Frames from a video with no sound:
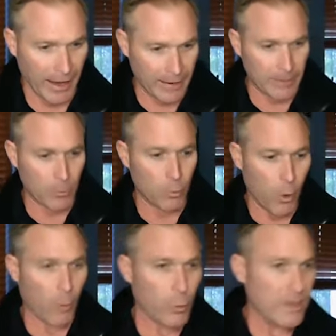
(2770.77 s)
And
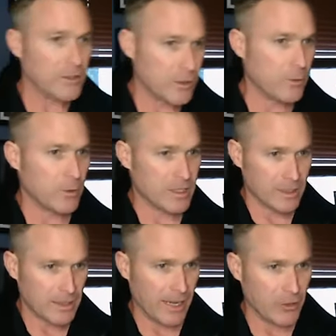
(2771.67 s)
what we do is
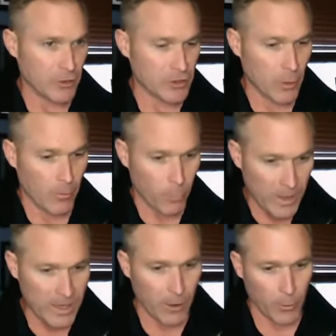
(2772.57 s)
contagious. So
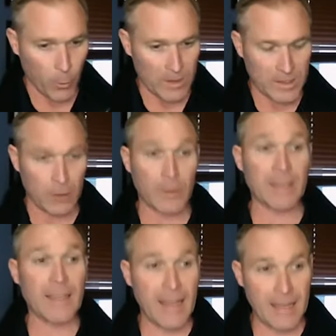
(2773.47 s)
if we are the ones that are
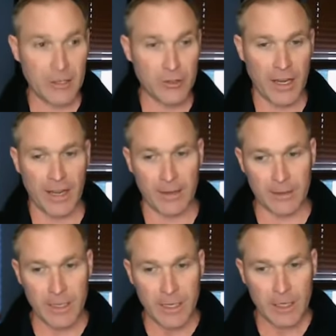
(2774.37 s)
engaged
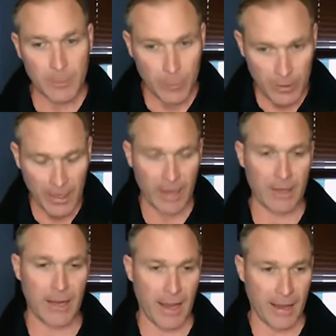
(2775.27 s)
and
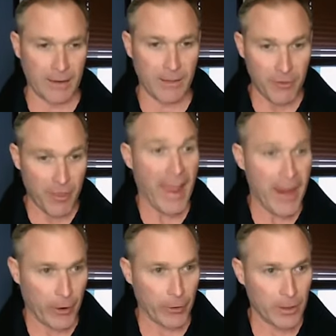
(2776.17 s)
communicating and
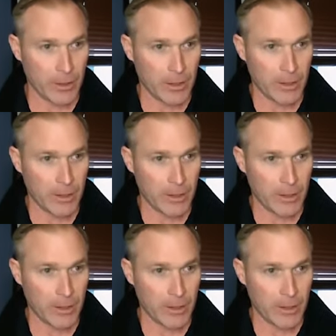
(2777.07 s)
fair,